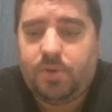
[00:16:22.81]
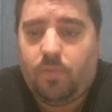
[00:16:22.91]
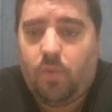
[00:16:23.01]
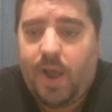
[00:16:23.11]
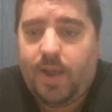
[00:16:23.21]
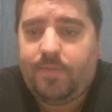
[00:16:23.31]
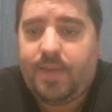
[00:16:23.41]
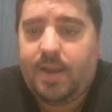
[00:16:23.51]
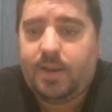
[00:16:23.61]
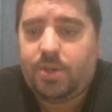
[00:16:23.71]
of way of
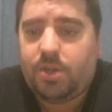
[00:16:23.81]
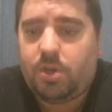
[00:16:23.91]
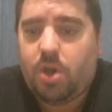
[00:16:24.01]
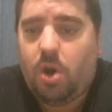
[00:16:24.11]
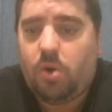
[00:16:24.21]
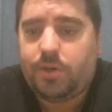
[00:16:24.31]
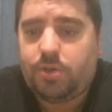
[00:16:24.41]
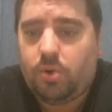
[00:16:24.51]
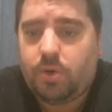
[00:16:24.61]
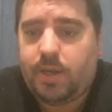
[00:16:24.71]
getting to the goal and
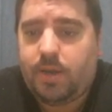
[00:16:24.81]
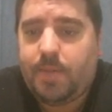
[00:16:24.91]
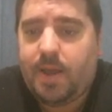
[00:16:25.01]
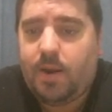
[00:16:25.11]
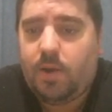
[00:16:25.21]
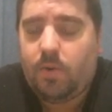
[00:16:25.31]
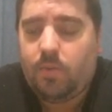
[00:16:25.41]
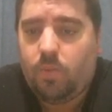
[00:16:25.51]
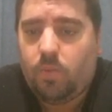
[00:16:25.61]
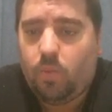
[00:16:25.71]
talking about it
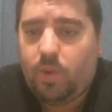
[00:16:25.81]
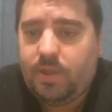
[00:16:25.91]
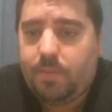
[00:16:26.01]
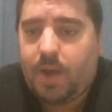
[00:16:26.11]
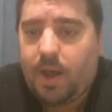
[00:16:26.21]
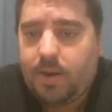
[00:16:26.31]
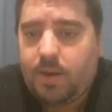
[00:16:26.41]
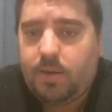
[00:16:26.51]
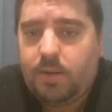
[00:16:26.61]
with your partner.